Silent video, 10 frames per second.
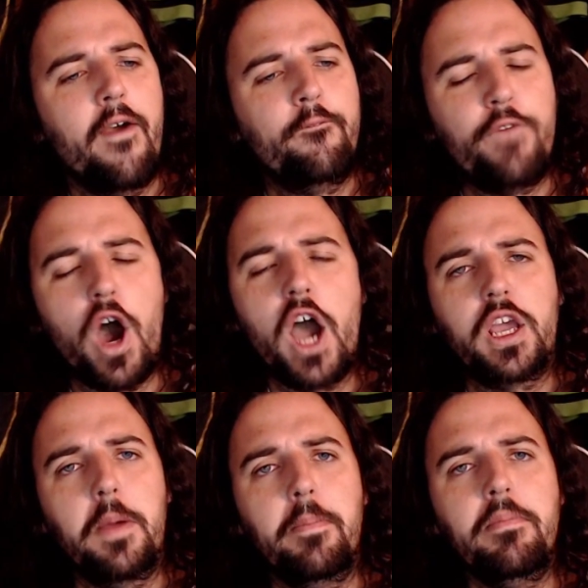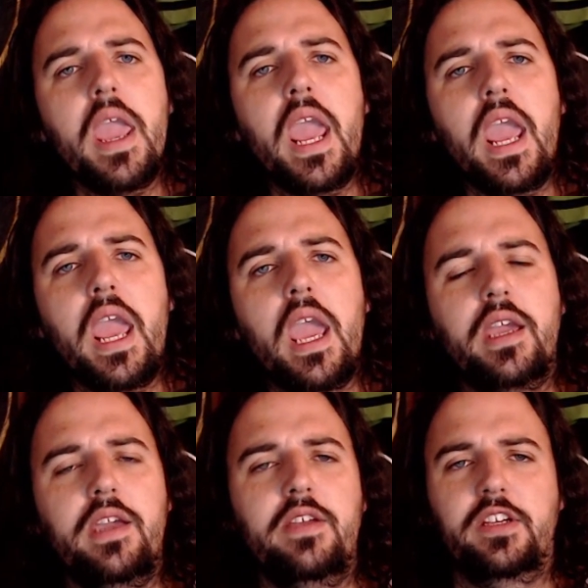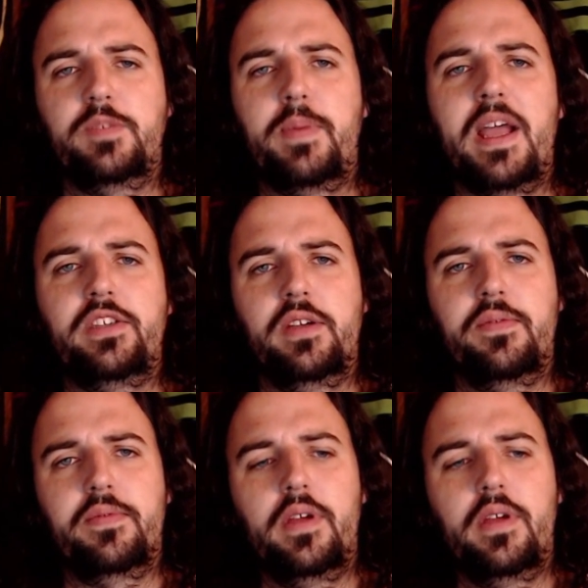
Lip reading: Fuck me, he's expensive.